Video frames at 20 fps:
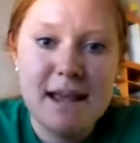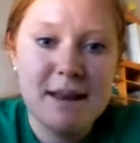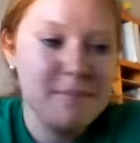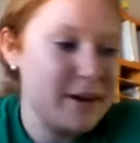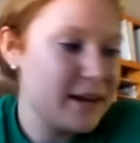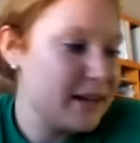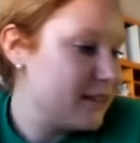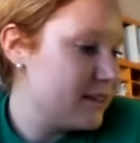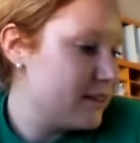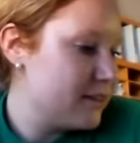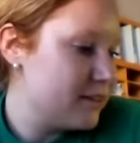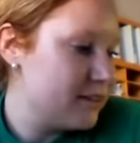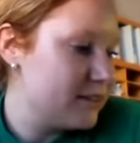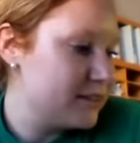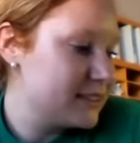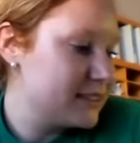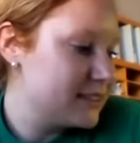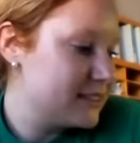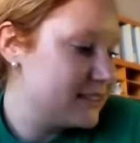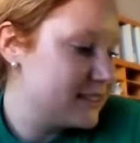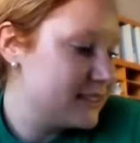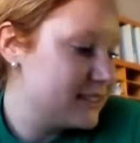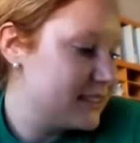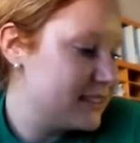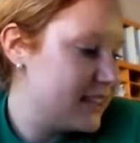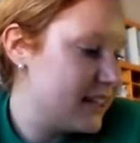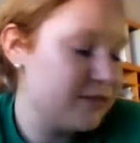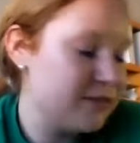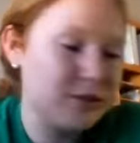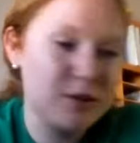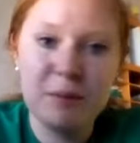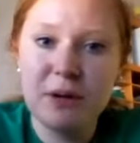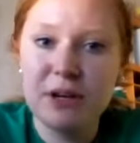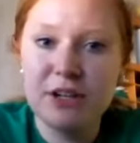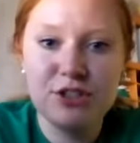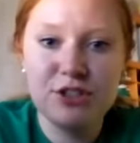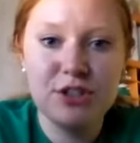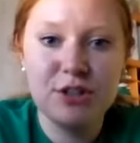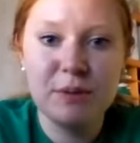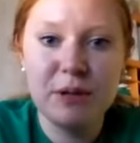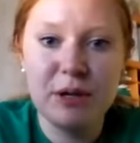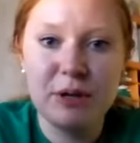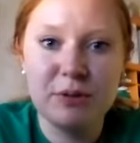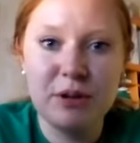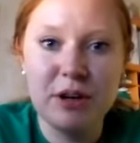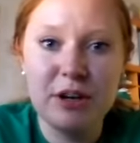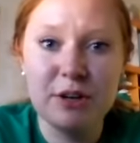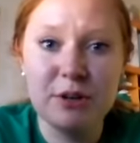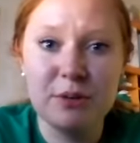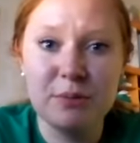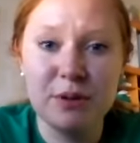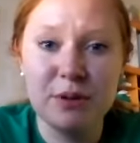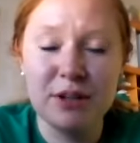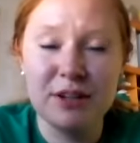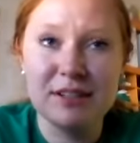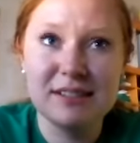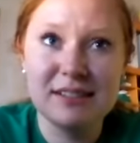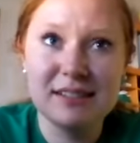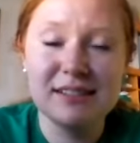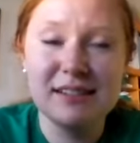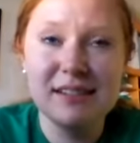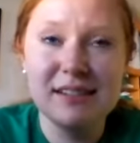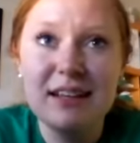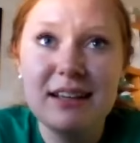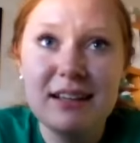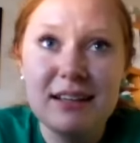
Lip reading: in my little information about record books.